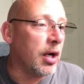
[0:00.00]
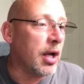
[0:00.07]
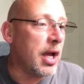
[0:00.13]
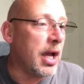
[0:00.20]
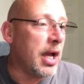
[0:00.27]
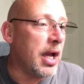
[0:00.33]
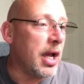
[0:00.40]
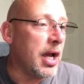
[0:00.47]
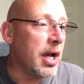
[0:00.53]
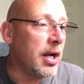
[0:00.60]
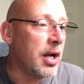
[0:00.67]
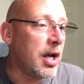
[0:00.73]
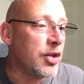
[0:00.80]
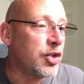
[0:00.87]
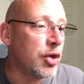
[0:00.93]
And
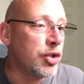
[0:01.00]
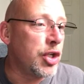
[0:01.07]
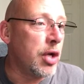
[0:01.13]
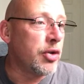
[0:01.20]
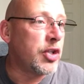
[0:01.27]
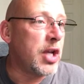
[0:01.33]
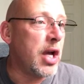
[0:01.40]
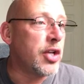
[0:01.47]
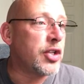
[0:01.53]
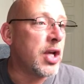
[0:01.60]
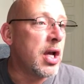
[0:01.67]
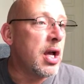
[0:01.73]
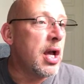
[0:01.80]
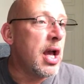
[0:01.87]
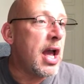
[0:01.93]
uh, Sergio
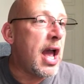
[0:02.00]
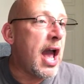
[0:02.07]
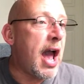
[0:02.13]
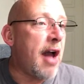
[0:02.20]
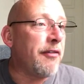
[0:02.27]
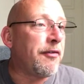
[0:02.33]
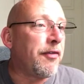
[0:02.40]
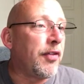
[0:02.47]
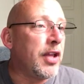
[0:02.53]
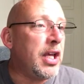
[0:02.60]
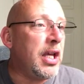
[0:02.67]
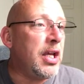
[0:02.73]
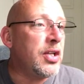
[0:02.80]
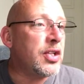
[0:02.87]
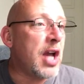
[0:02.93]
says, have
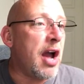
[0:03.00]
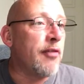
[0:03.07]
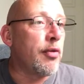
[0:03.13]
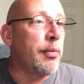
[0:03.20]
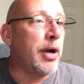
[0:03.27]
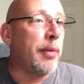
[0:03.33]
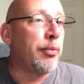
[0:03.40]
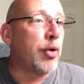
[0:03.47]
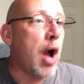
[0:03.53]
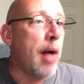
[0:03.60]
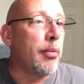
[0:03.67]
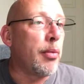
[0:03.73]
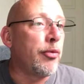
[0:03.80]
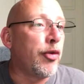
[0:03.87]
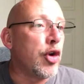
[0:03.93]
fleas ever been a
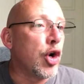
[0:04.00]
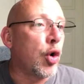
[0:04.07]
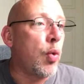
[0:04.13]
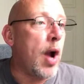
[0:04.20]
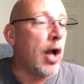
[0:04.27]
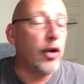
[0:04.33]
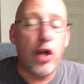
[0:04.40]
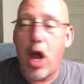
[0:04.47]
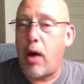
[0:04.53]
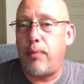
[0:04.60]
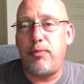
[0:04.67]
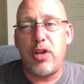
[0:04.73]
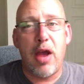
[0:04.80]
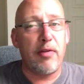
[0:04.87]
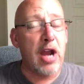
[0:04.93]
problem for your quail? No,
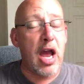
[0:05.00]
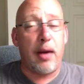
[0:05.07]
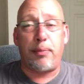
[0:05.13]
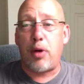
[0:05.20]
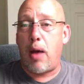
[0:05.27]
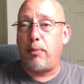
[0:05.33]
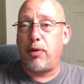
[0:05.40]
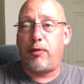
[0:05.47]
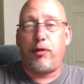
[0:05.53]
never had a problem with